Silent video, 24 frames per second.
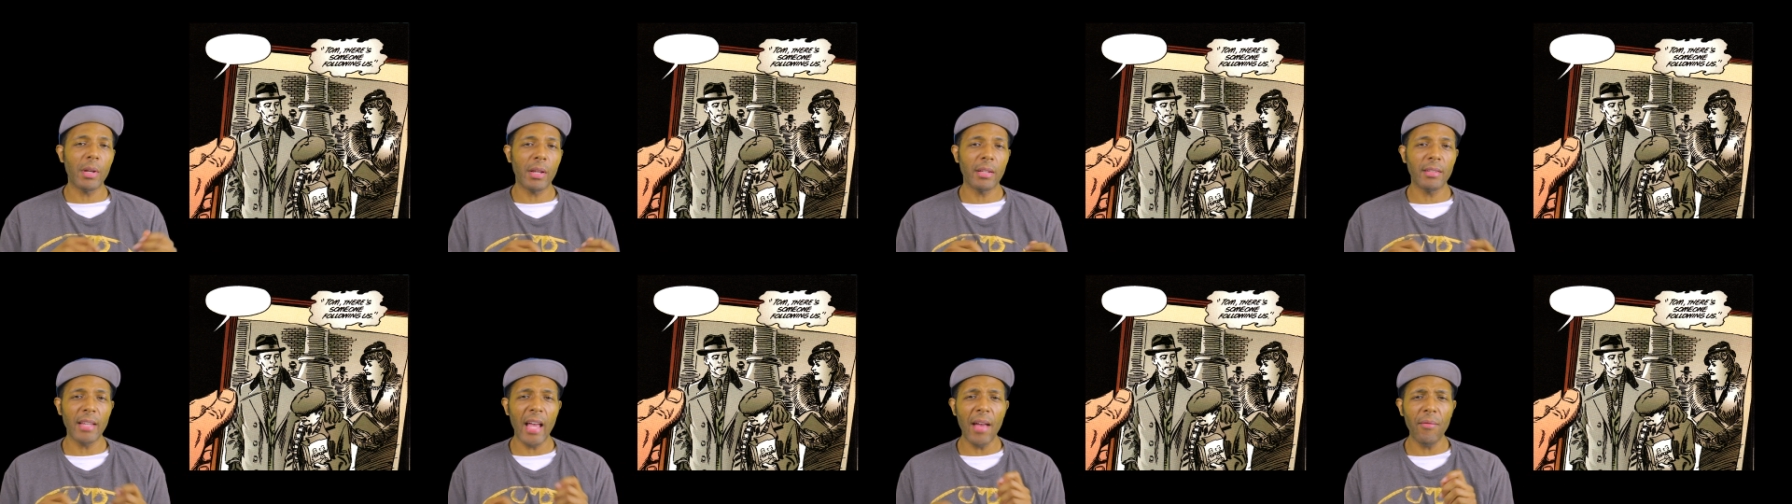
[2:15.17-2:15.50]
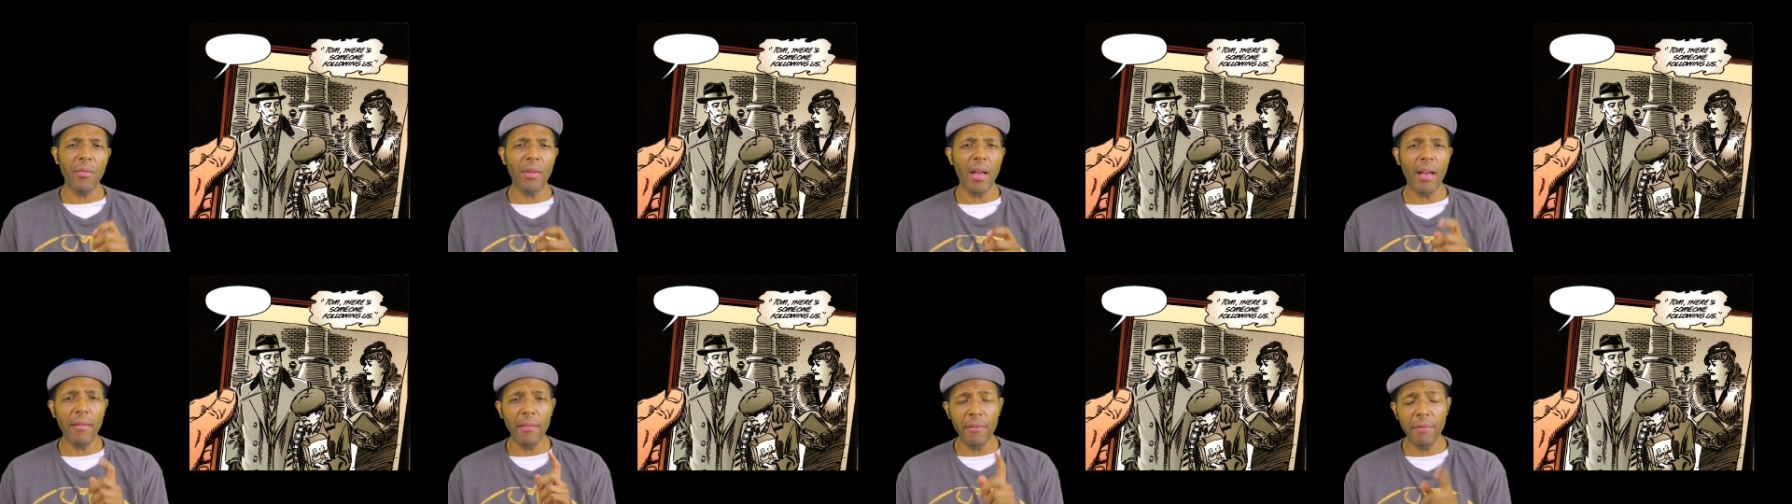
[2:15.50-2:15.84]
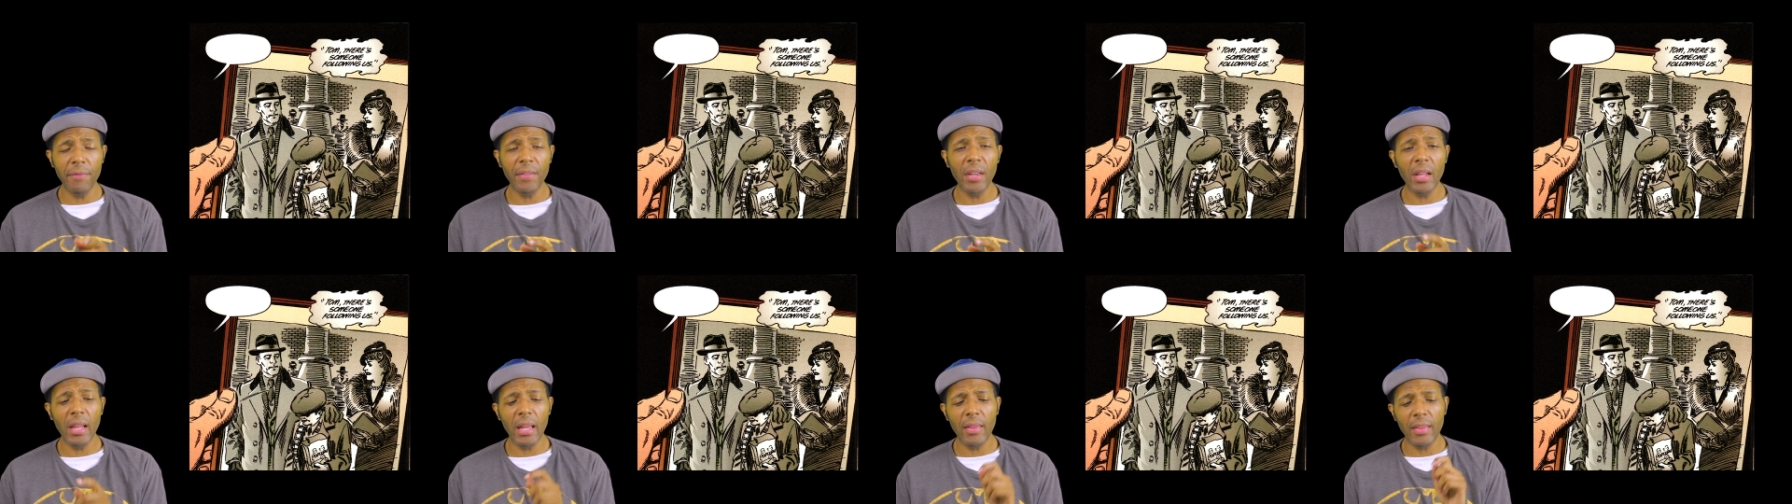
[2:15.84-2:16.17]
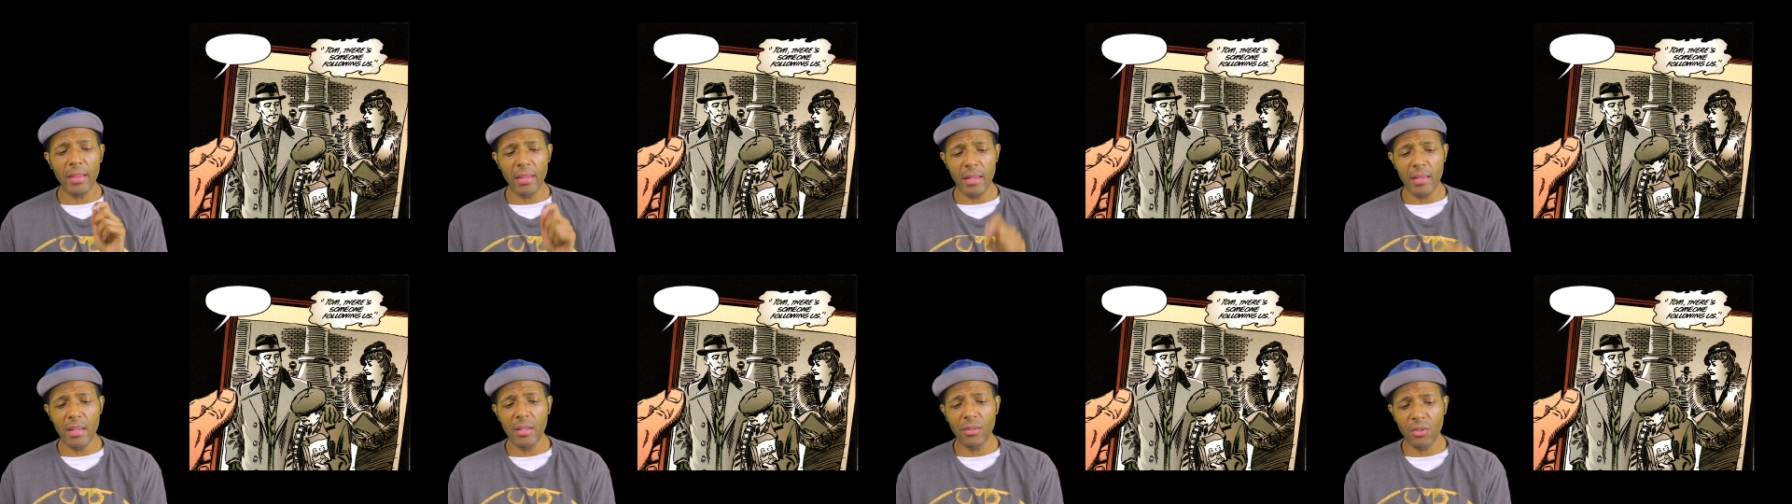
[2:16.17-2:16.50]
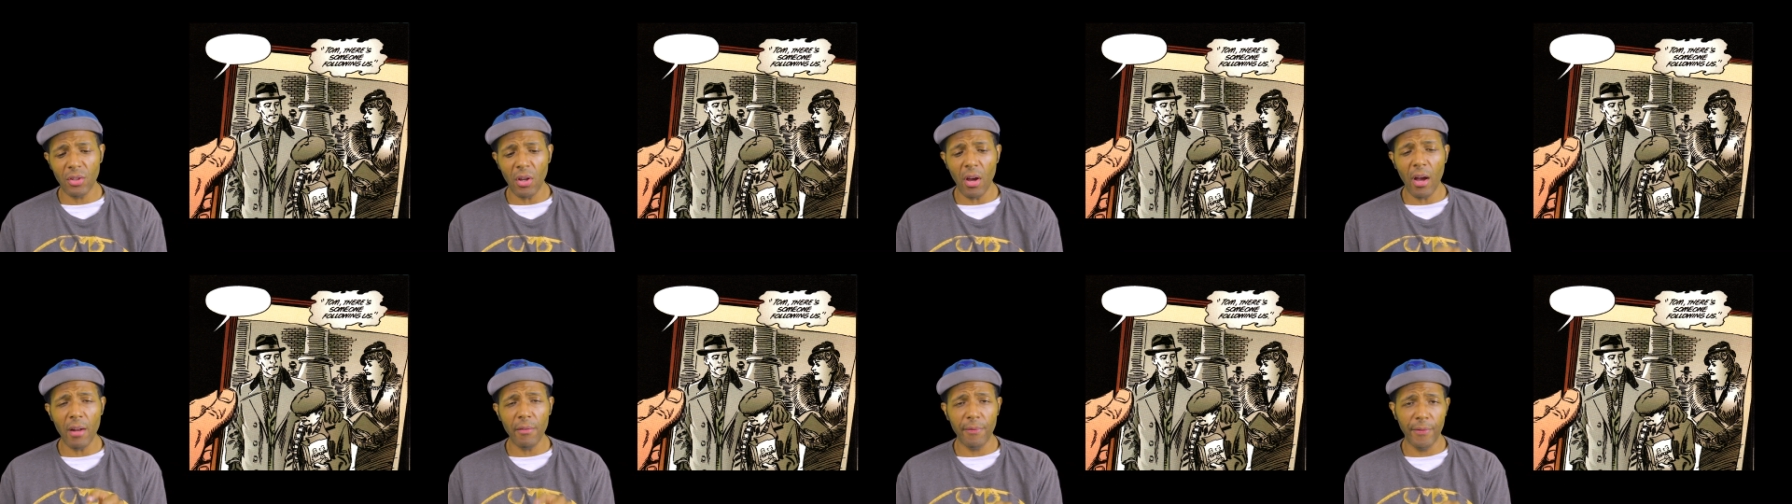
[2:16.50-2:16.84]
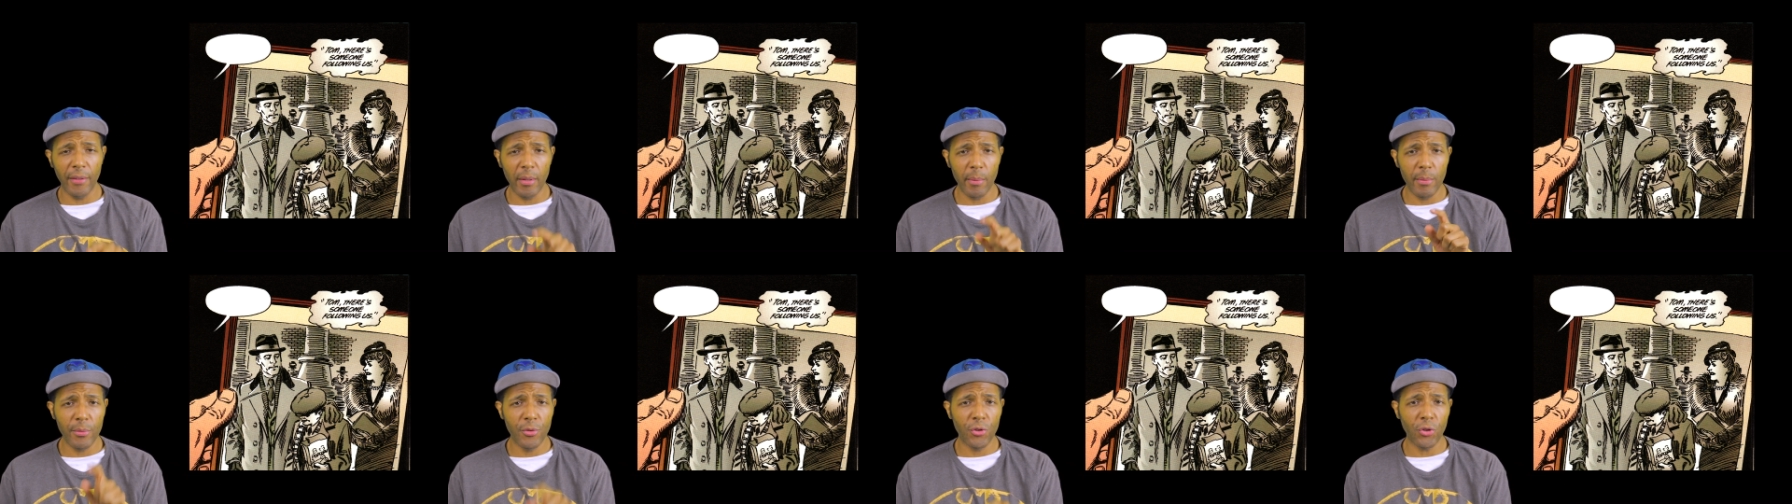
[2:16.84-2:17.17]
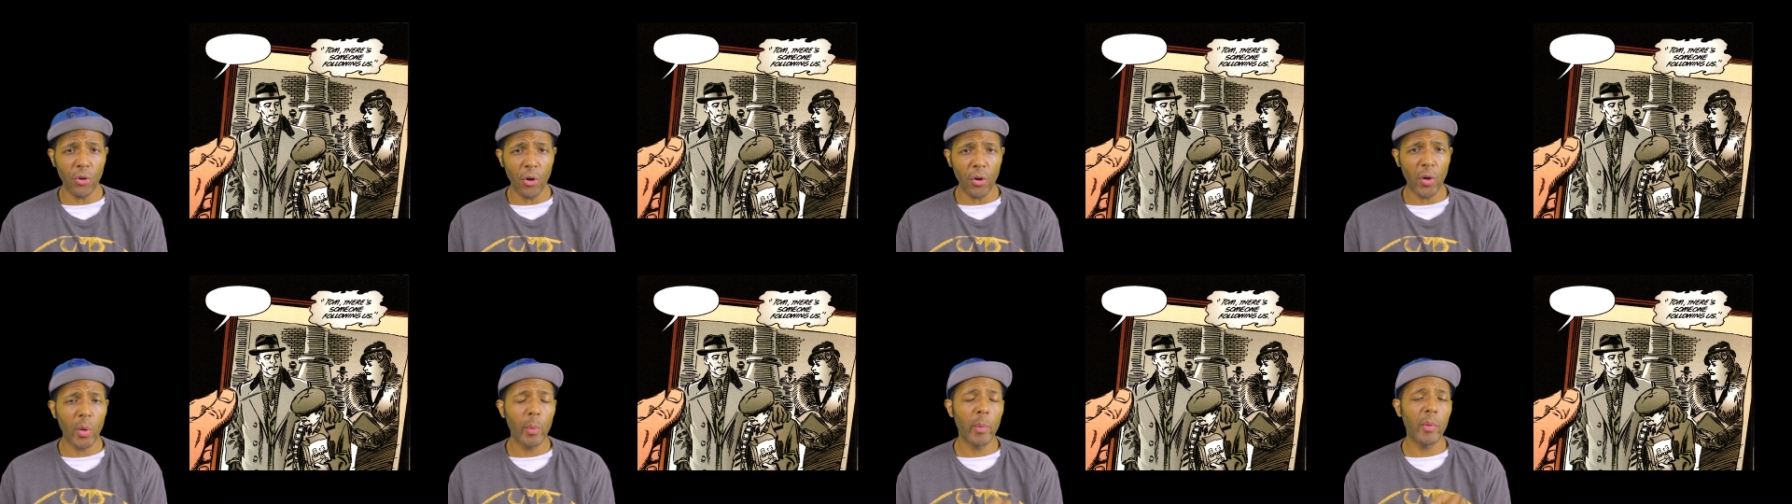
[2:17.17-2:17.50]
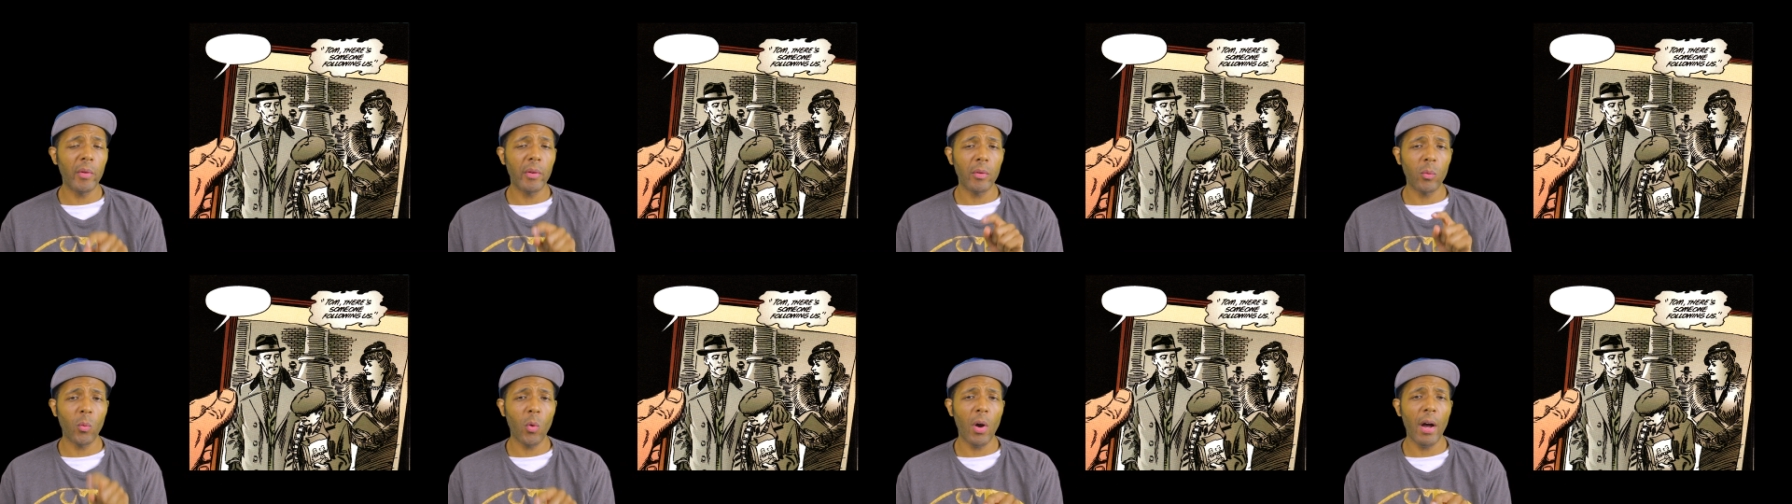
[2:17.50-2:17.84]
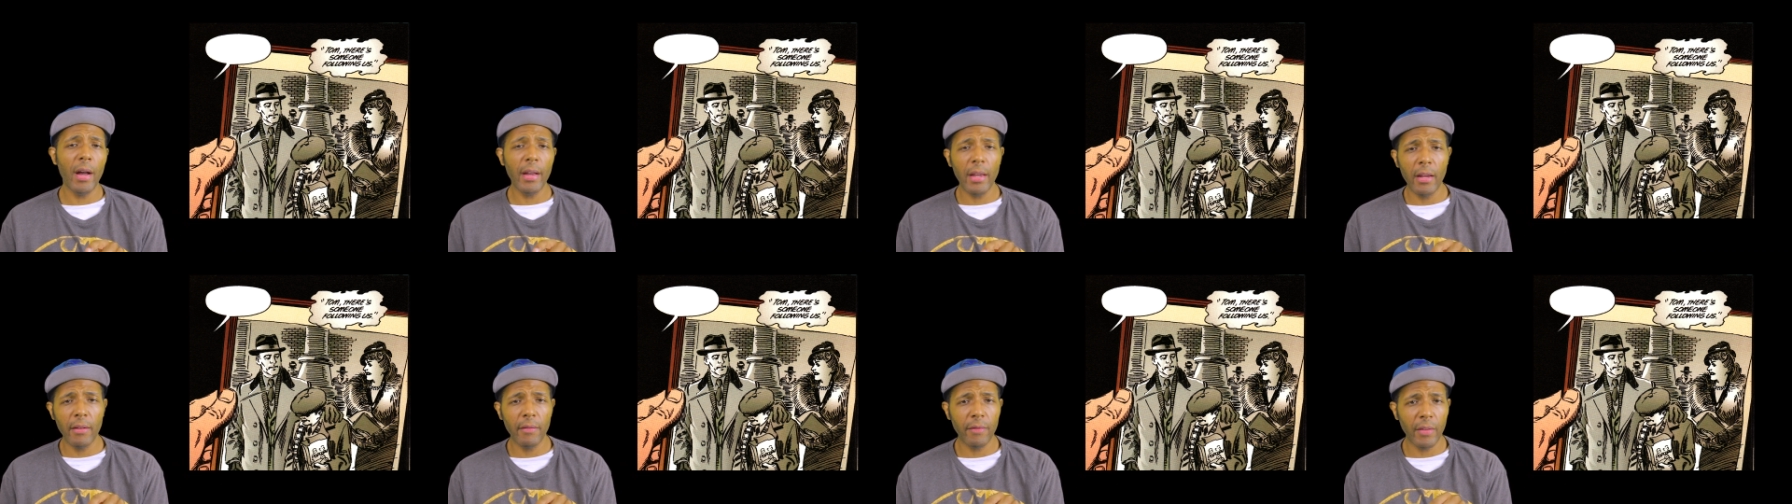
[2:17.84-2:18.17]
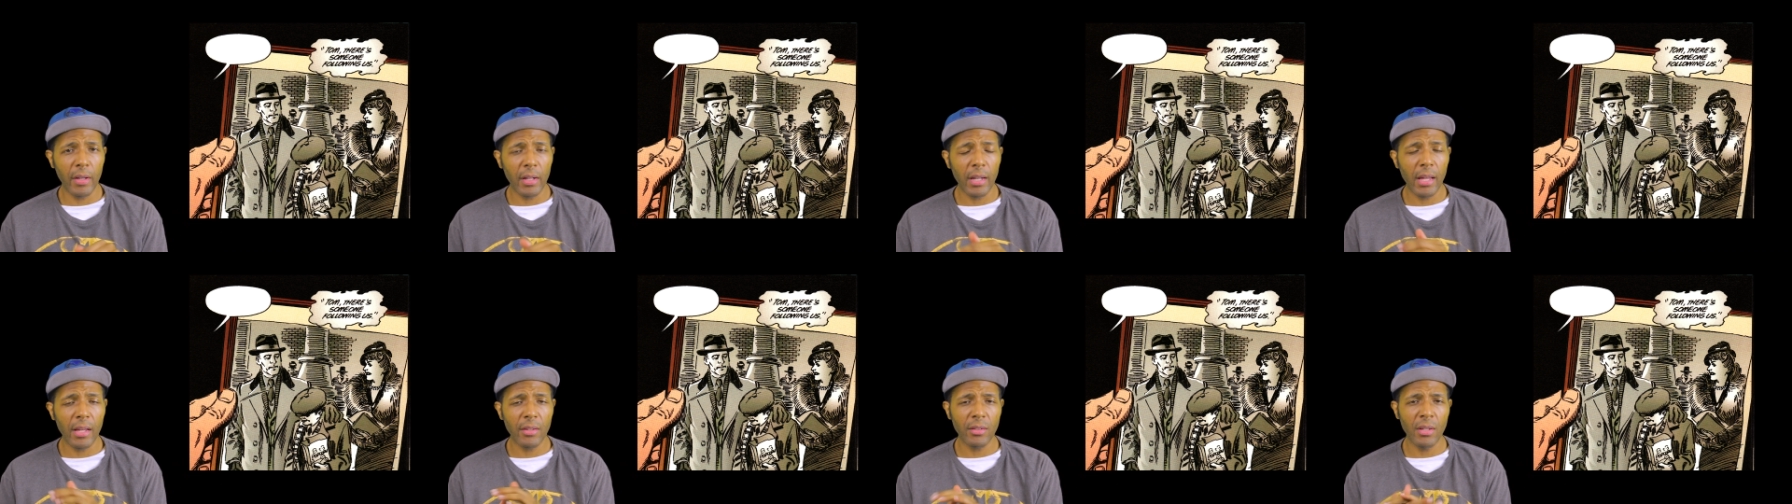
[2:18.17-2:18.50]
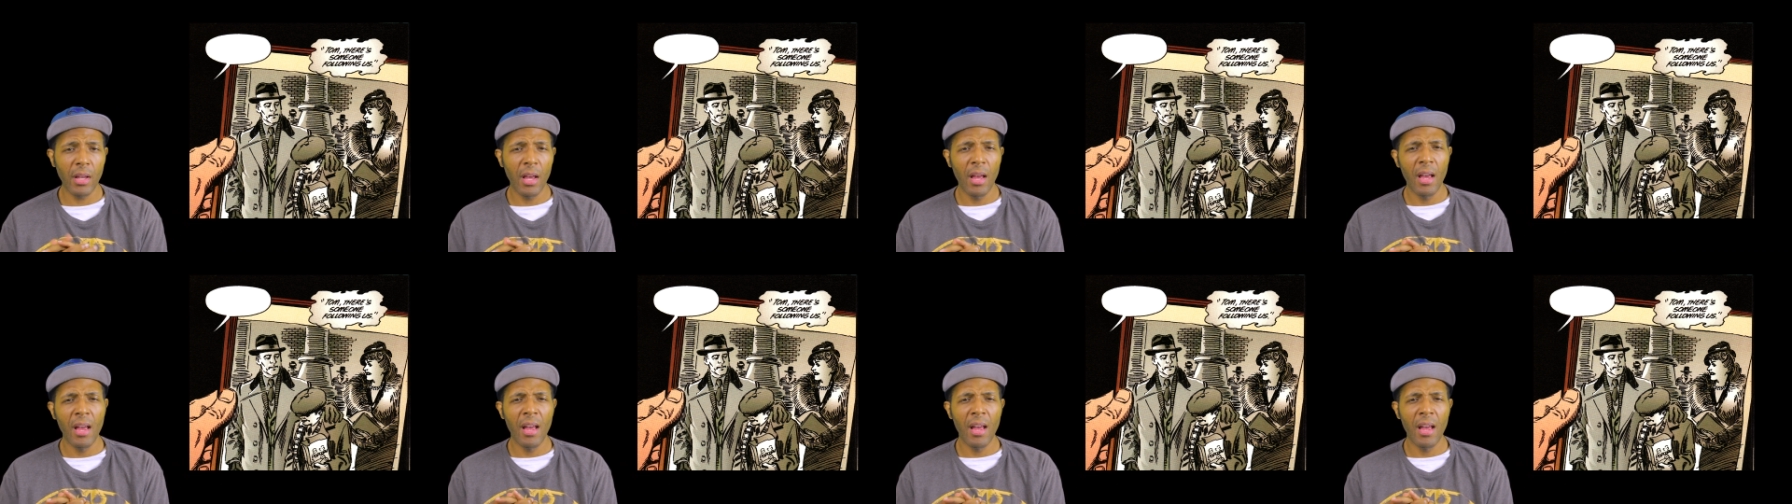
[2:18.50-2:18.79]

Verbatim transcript: Because I have a feeling that in this Todd Phillips Joker movie with Joaquin Phoenix,